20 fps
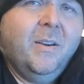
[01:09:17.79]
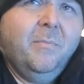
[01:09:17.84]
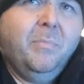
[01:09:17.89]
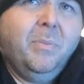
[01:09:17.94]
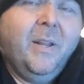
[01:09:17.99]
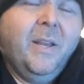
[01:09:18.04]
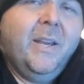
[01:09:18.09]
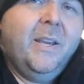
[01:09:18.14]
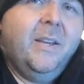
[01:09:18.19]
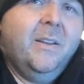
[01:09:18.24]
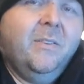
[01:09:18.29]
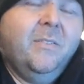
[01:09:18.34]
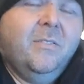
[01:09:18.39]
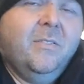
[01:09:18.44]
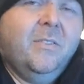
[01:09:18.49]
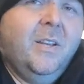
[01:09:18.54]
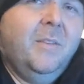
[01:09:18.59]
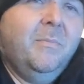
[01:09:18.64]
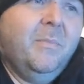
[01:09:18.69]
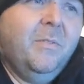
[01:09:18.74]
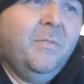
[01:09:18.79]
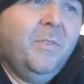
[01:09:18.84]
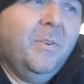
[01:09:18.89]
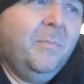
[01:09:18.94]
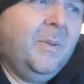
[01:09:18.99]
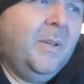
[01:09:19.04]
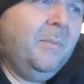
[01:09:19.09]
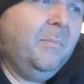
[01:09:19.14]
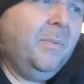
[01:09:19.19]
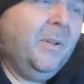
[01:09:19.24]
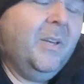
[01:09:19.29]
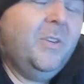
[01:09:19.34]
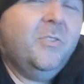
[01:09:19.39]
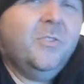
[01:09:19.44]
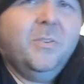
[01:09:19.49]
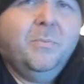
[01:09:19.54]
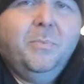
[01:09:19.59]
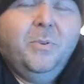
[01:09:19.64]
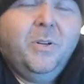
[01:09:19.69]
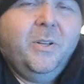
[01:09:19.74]
blanket statement for people. I used
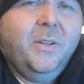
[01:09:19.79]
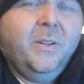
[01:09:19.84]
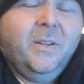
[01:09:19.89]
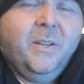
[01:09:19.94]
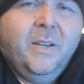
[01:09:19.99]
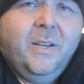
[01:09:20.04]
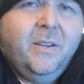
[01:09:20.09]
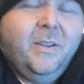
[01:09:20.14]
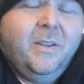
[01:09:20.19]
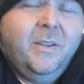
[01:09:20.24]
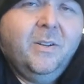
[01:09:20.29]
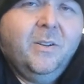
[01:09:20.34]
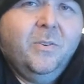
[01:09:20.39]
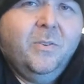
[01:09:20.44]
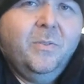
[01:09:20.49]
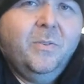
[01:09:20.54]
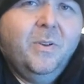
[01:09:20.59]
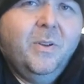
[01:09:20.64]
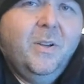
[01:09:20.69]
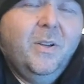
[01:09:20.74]
to put it in like you know,